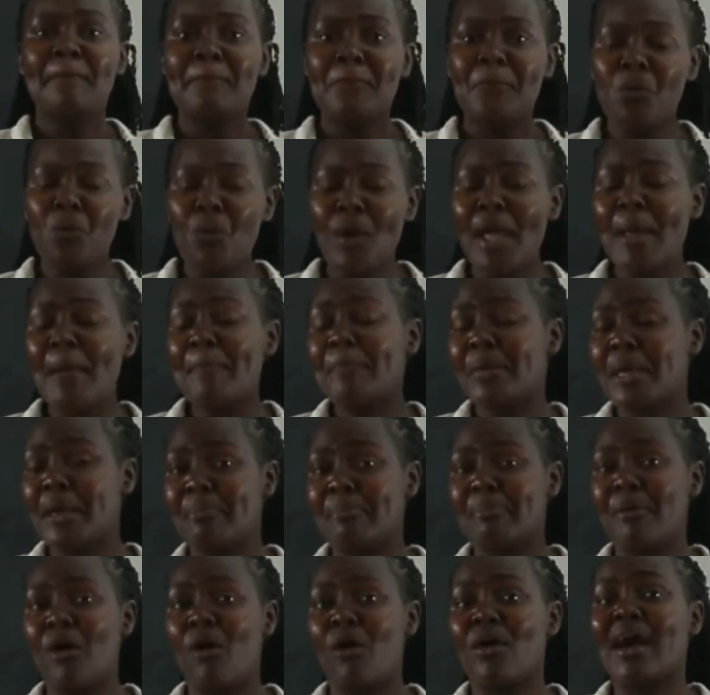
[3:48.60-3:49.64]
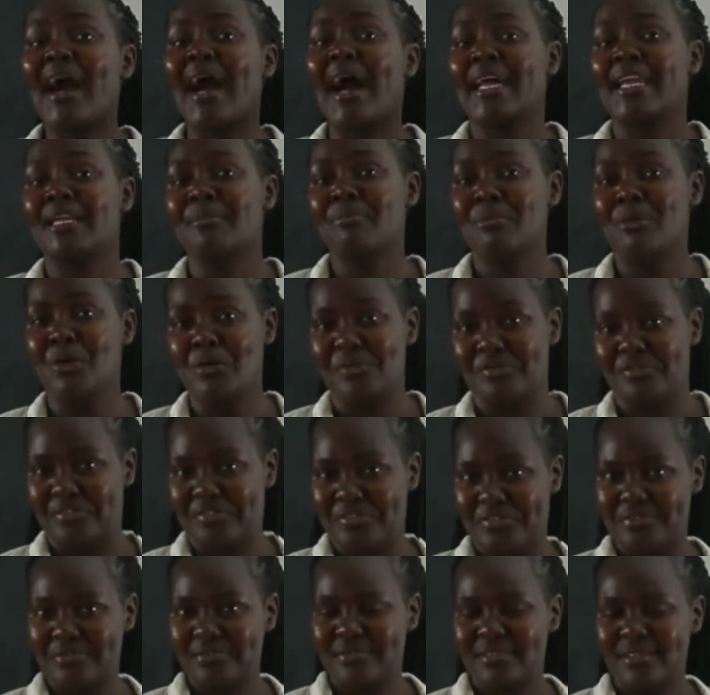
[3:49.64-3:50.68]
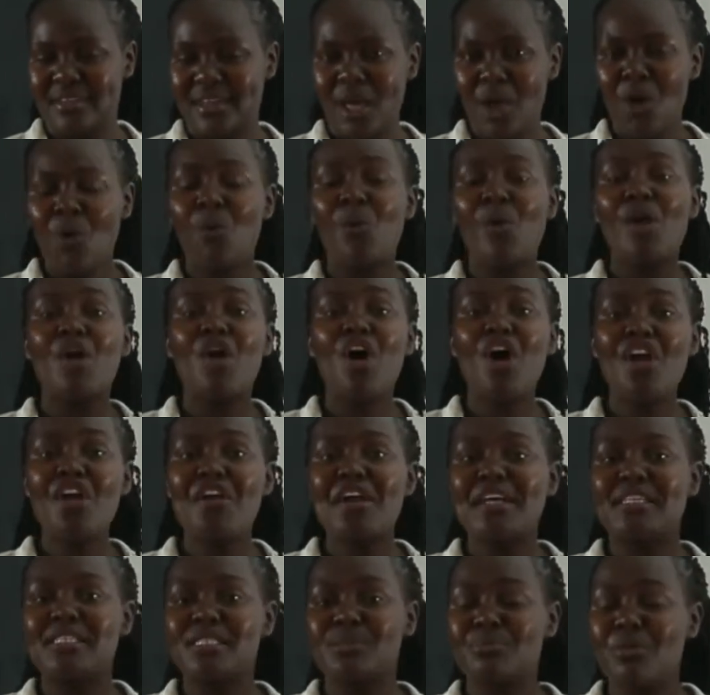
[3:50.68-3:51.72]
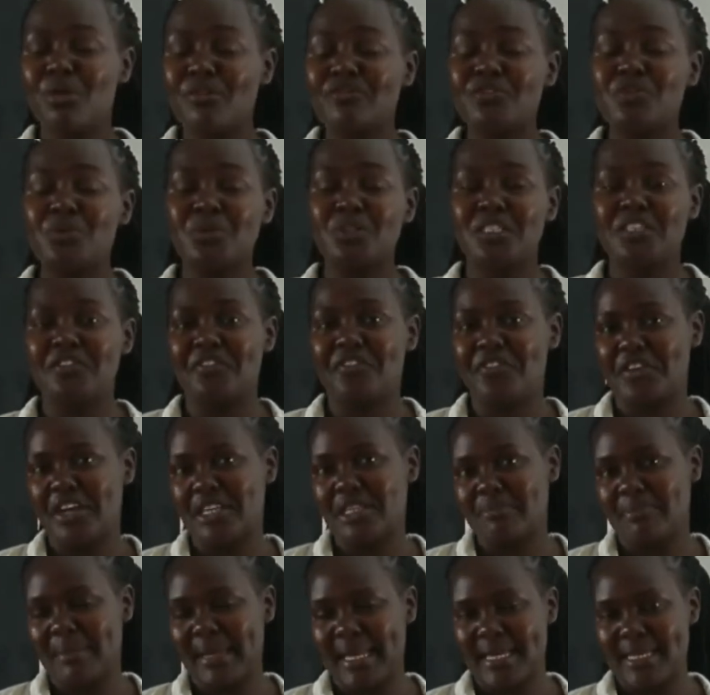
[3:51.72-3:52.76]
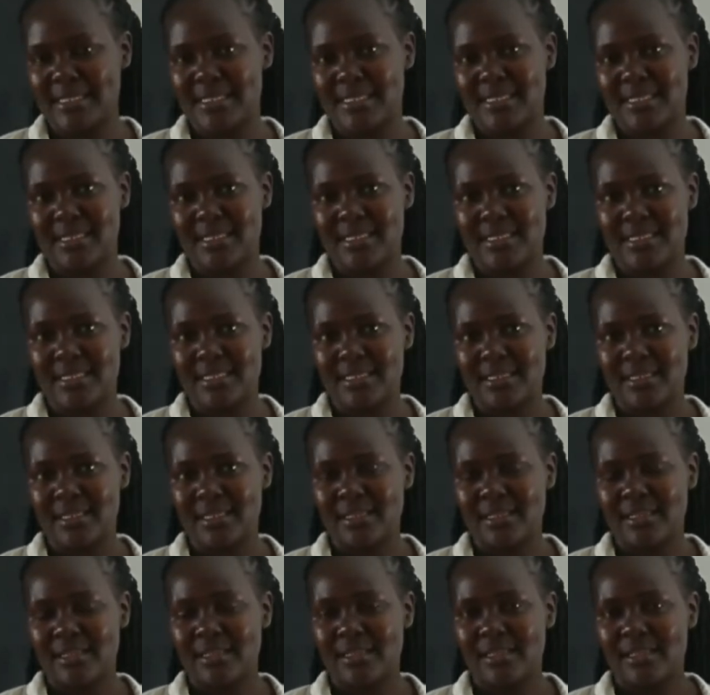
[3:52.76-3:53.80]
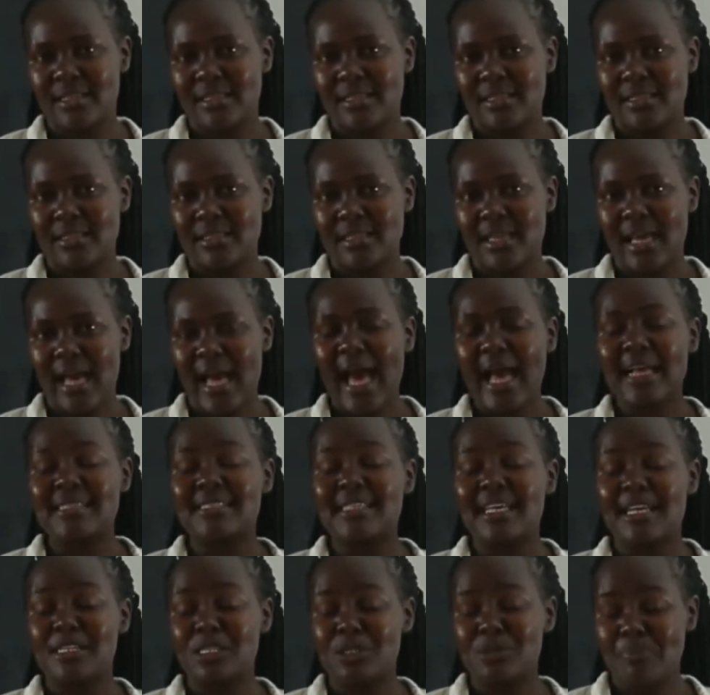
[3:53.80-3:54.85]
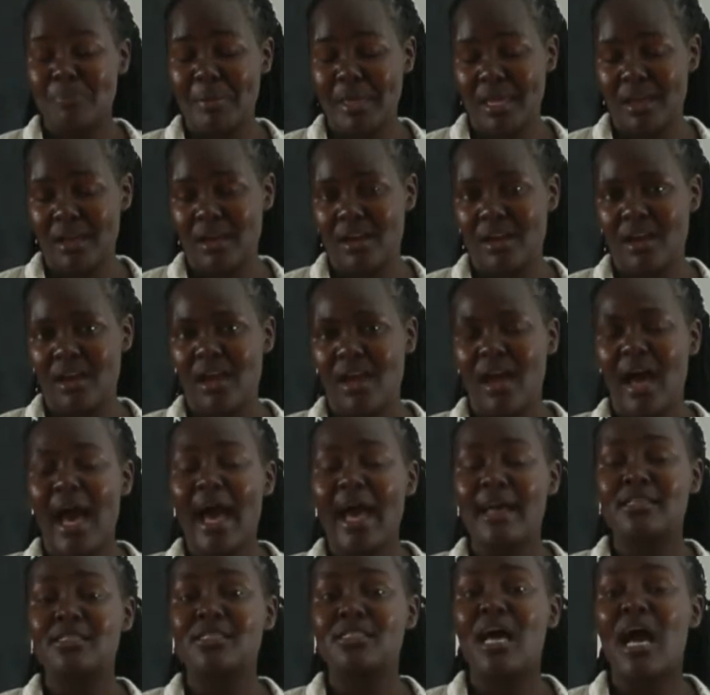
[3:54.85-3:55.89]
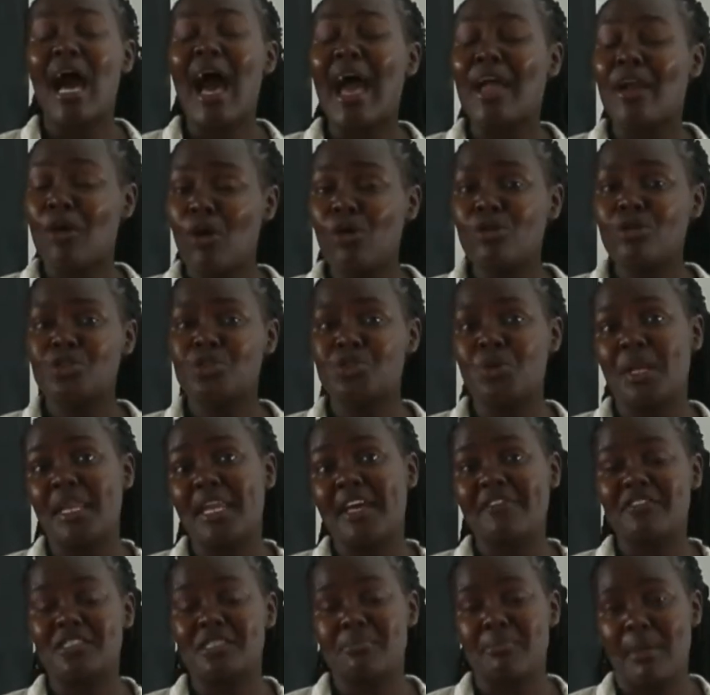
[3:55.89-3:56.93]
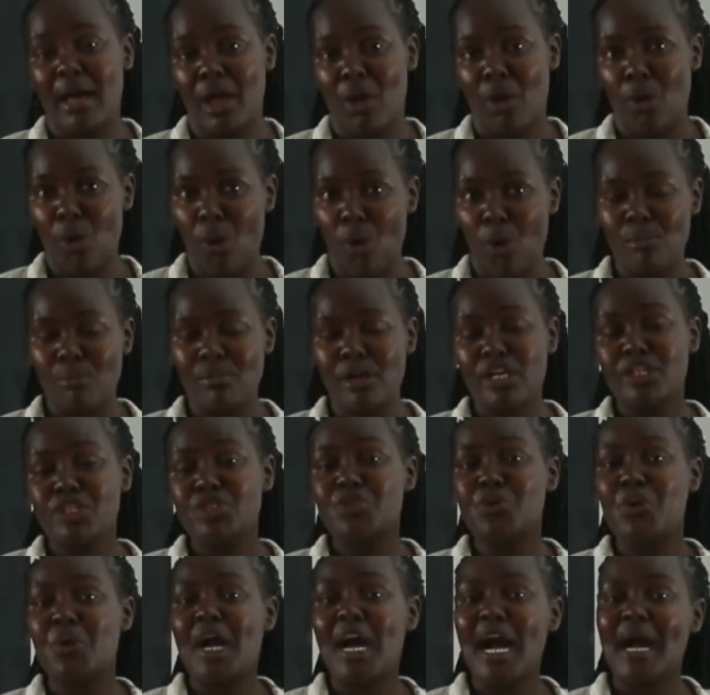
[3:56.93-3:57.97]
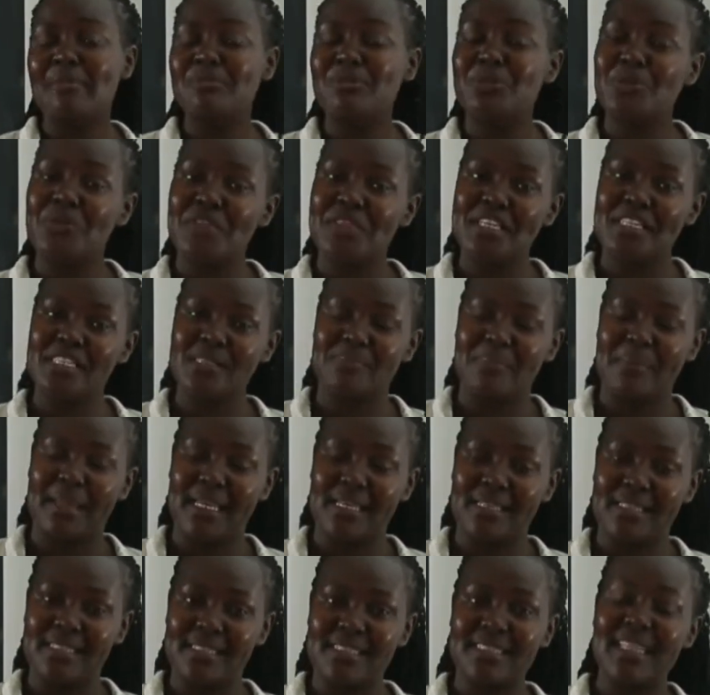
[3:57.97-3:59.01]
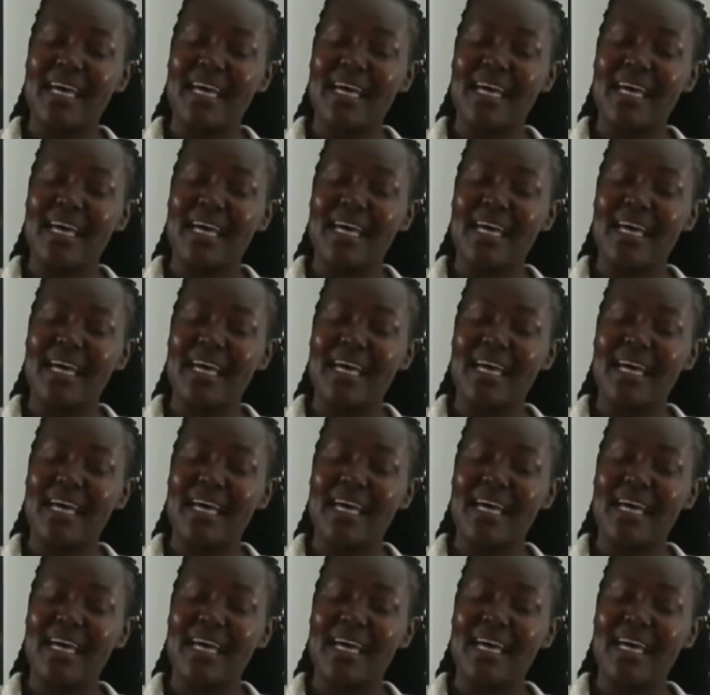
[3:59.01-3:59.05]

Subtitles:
We people can move. We always move to different places. As I speak, I also left my home to come to this place.